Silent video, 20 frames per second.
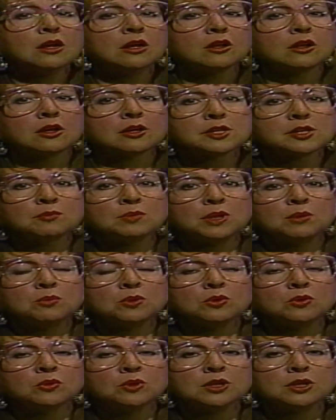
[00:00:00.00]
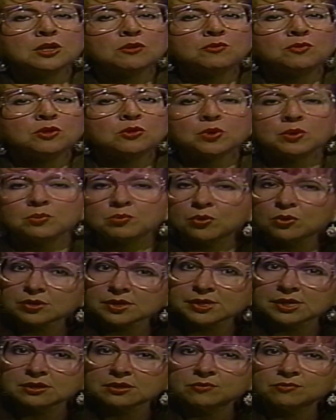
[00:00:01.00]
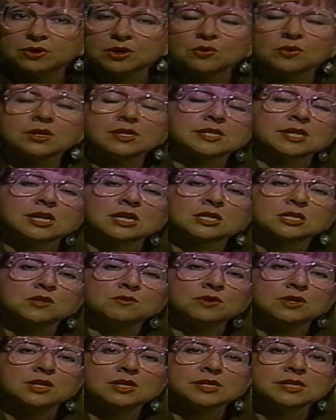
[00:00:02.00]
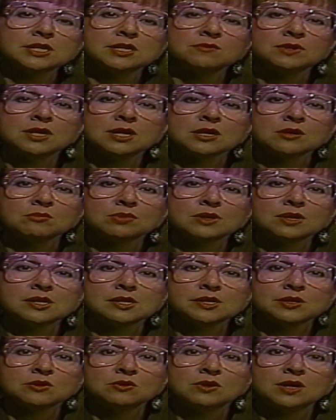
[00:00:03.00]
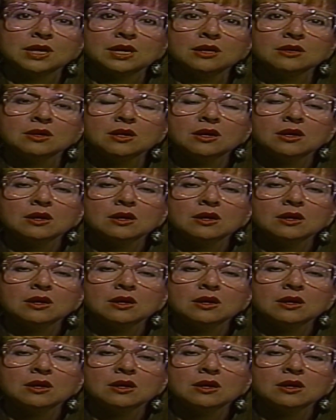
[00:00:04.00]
lots of people who can give you reports on the various activities that have taken place to date,